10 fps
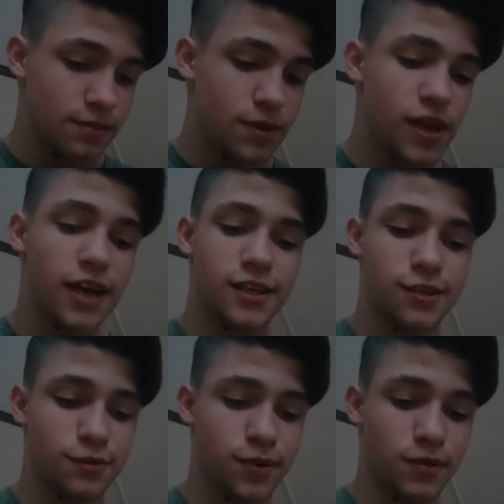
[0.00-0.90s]
But I
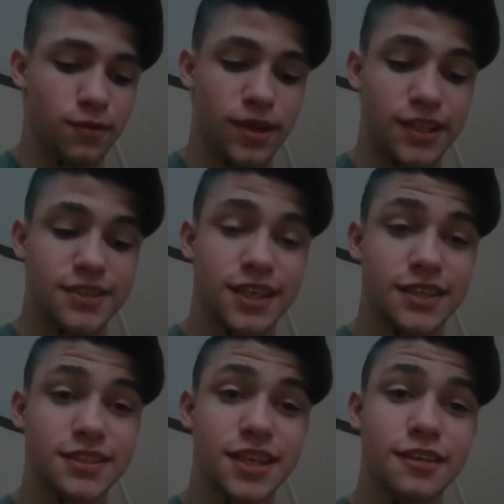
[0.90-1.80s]
hope everybody
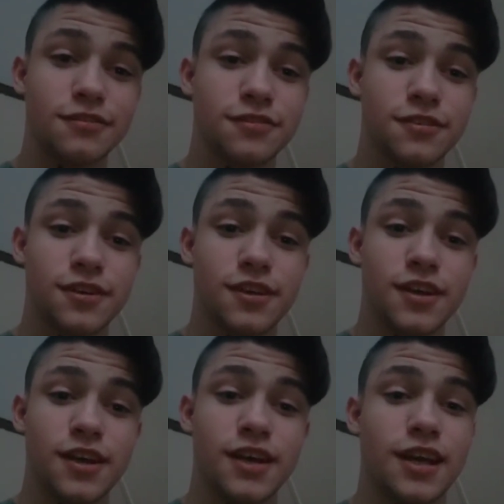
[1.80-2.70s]
stays safe
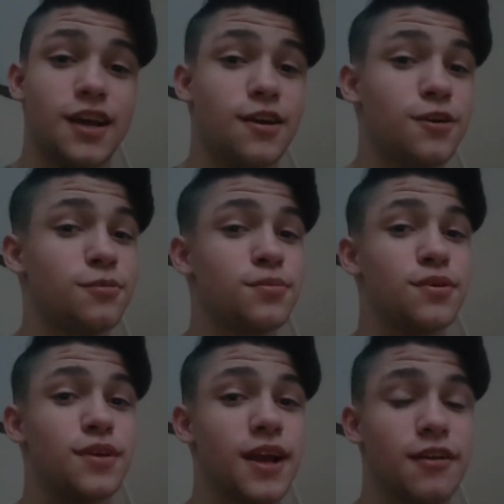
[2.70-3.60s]
and I hope
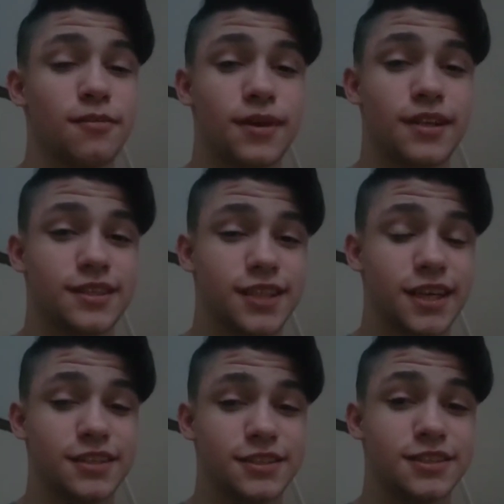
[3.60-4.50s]
everybody
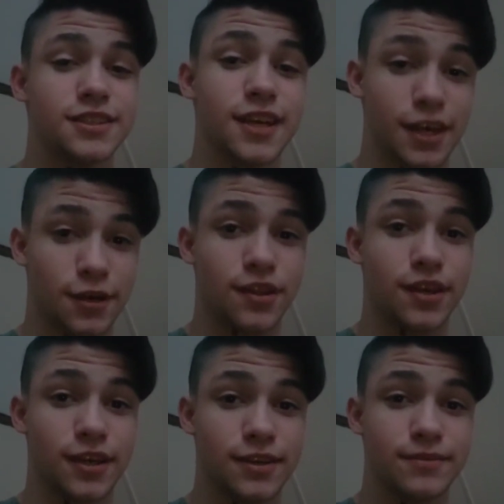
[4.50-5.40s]
stays healthy.